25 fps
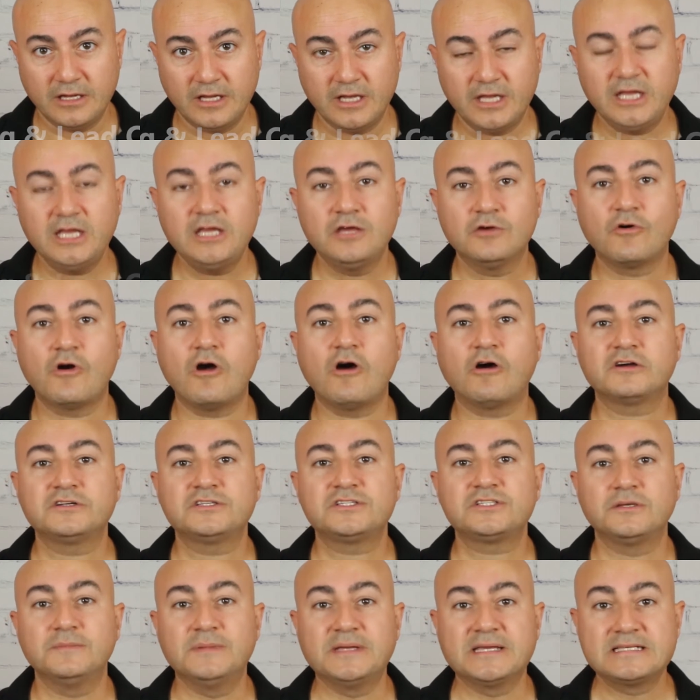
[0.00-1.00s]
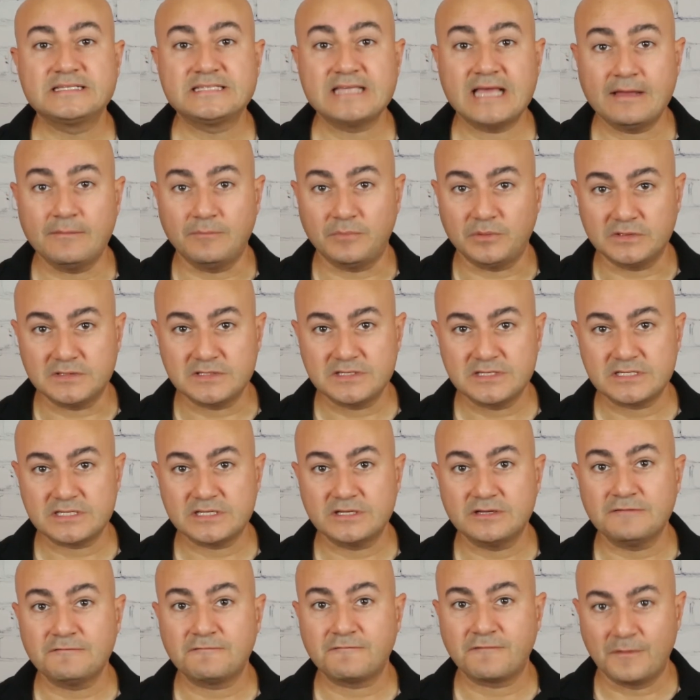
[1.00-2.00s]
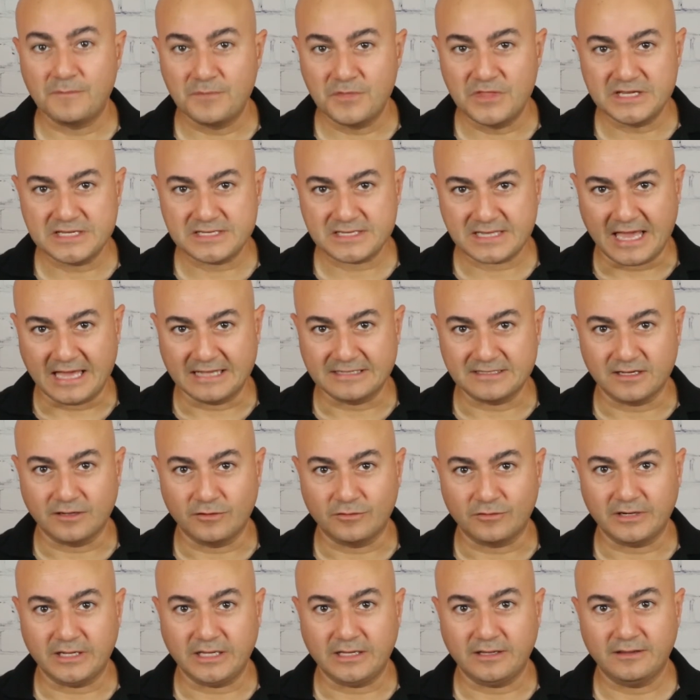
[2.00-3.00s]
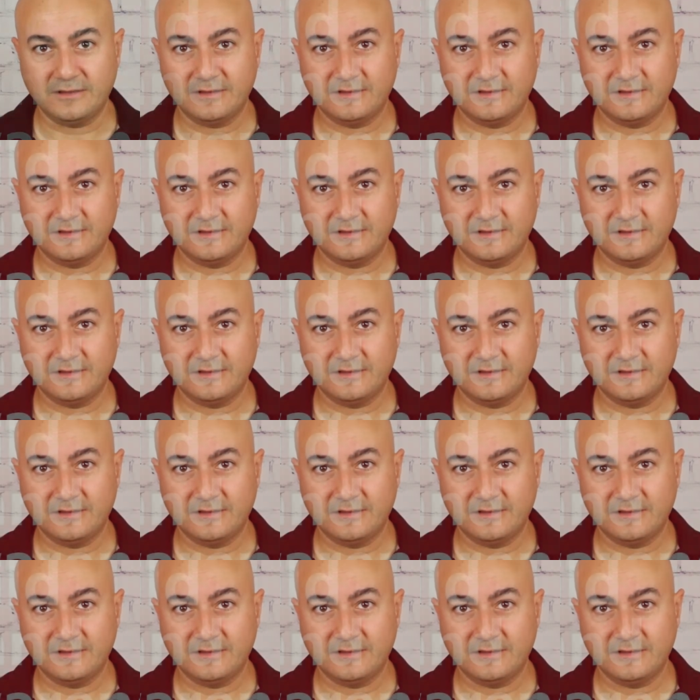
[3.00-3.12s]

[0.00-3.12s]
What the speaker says: Here are some examples from this category.